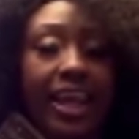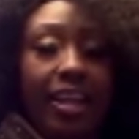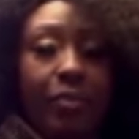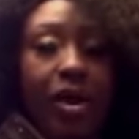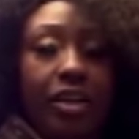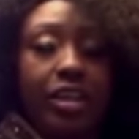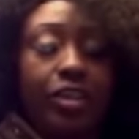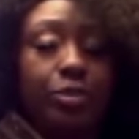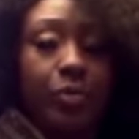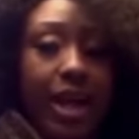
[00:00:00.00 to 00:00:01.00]
And a part of
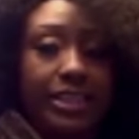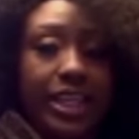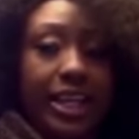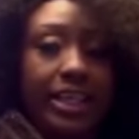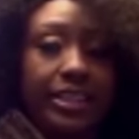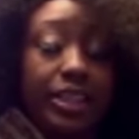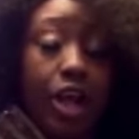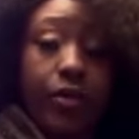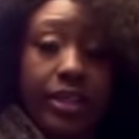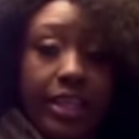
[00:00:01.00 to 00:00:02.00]
those projects
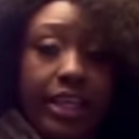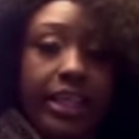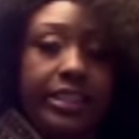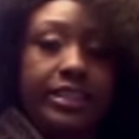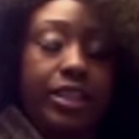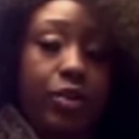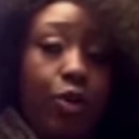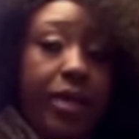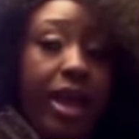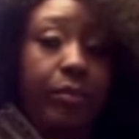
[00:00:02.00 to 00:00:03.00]
currently is the
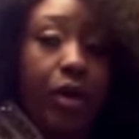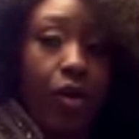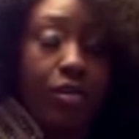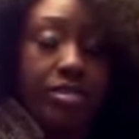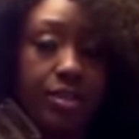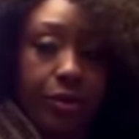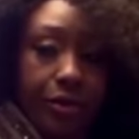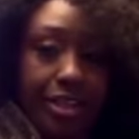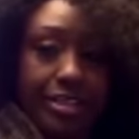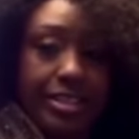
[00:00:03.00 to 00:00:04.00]
Throwback Ball
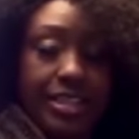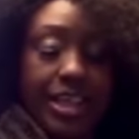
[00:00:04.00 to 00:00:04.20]
series.